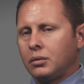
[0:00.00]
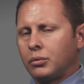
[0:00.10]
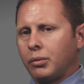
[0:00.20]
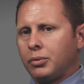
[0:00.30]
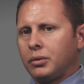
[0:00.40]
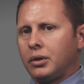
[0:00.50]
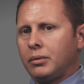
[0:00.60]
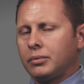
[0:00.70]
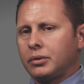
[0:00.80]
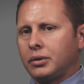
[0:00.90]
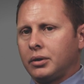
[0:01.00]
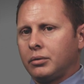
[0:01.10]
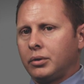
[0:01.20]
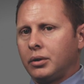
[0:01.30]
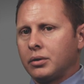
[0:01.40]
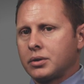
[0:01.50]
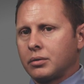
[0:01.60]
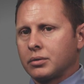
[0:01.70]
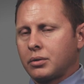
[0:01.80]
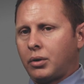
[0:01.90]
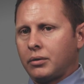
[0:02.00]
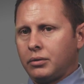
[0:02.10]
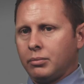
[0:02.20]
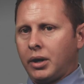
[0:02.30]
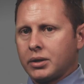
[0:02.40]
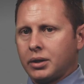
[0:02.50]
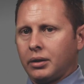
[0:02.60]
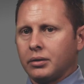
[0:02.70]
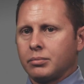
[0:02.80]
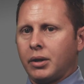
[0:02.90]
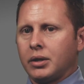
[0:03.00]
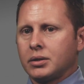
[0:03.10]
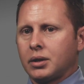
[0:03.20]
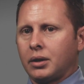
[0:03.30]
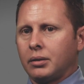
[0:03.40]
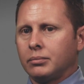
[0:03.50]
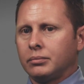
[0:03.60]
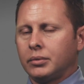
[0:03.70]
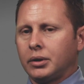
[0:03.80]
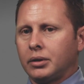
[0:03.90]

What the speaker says: When we pulled up, we noticed there was quite a few bystanders by this time.